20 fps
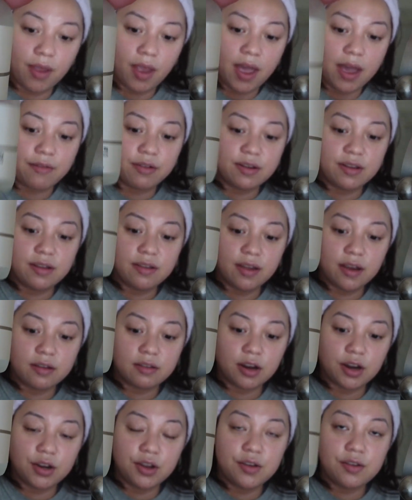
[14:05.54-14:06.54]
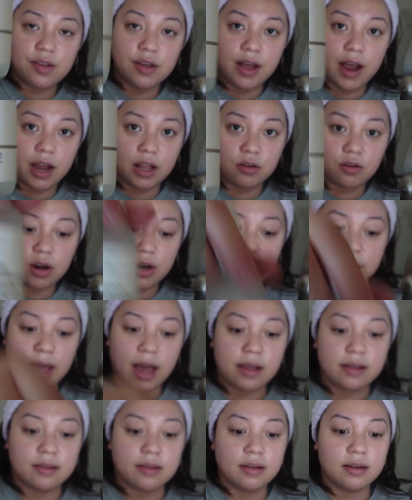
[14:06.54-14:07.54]
Ever since I started using hyaluronic
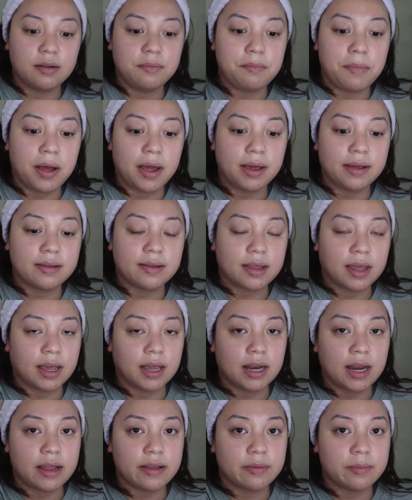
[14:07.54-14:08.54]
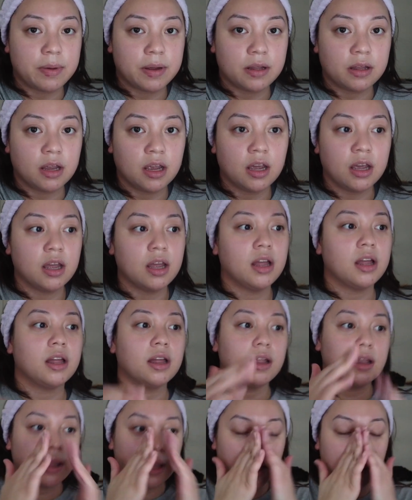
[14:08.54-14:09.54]
acid, my skin has been
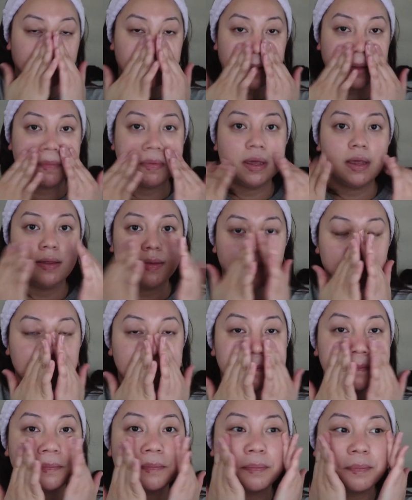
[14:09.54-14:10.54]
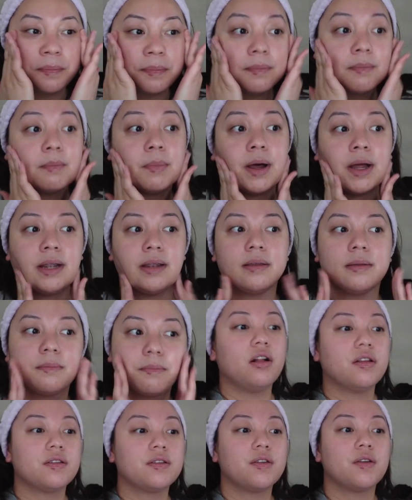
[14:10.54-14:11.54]
like a baby's butt.
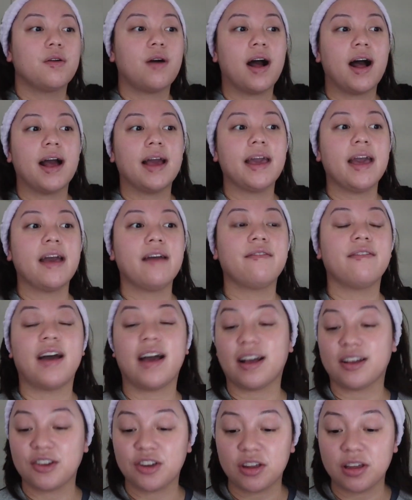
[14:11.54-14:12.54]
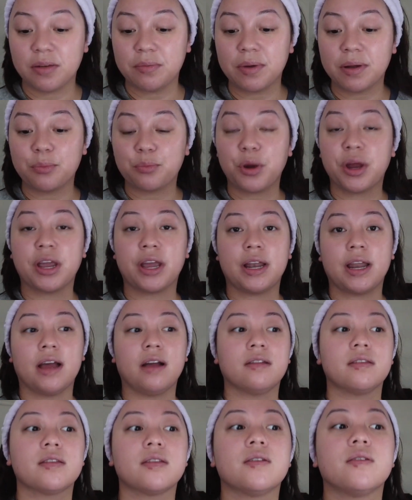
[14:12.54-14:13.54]
Also, I have actually been breaking
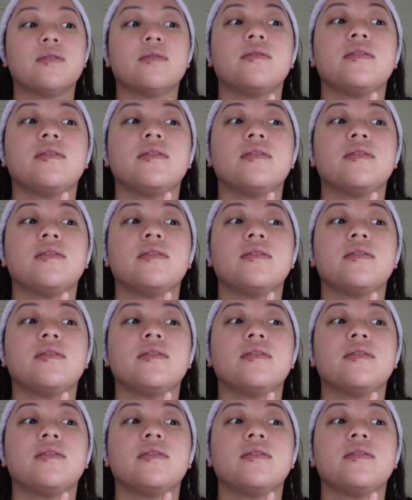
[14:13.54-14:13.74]
out. So